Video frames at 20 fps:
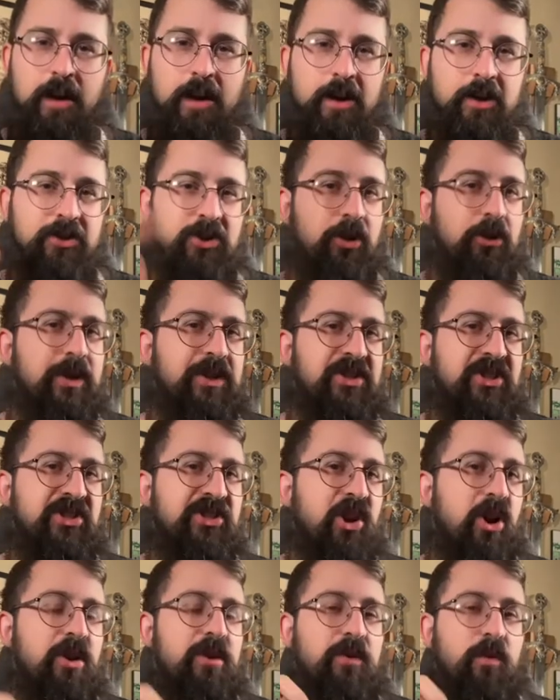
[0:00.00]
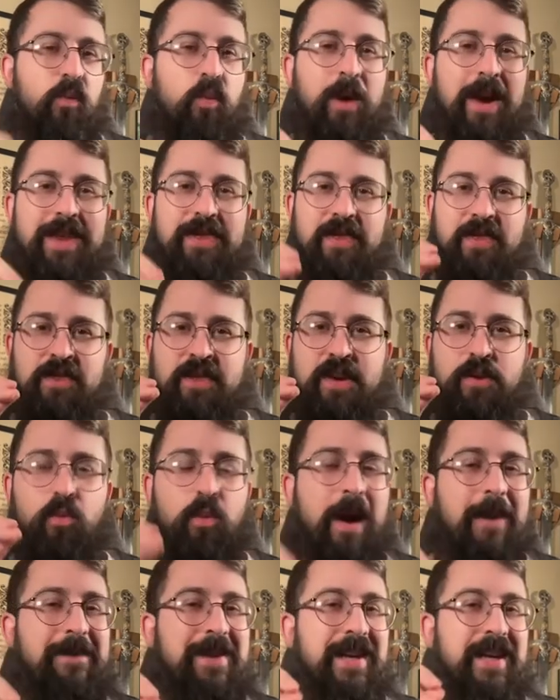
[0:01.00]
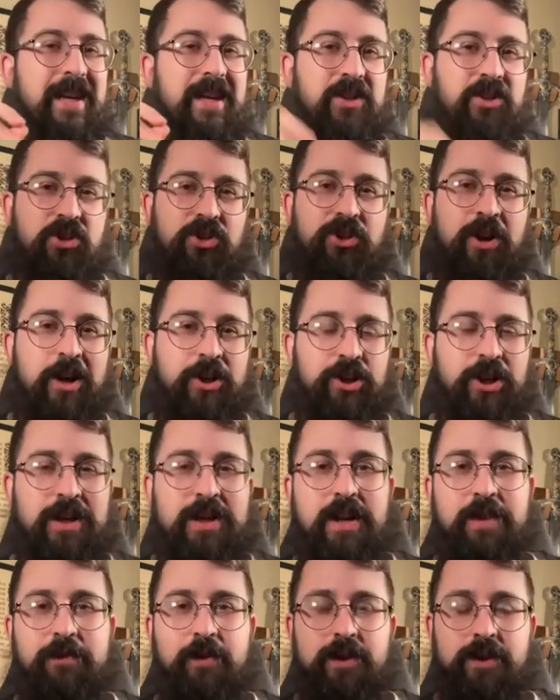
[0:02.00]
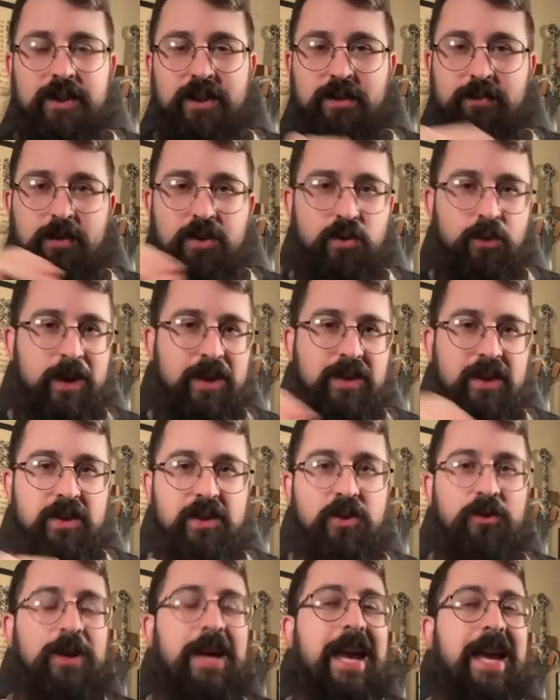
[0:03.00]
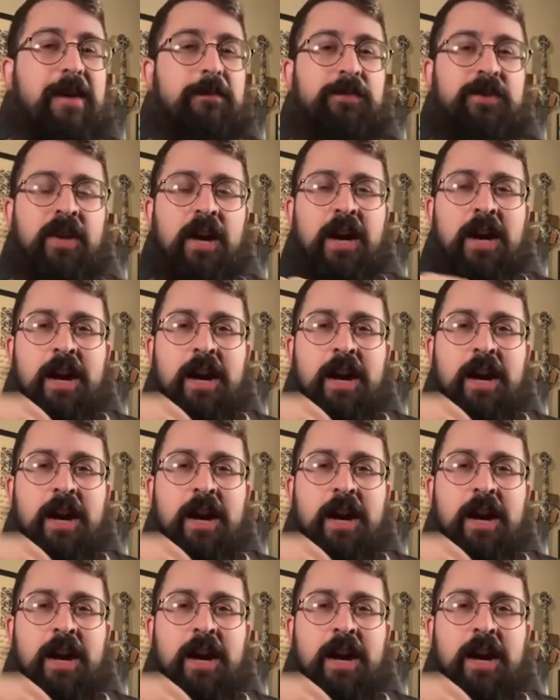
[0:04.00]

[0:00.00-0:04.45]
So let's start with the weapon construction differences between the two games.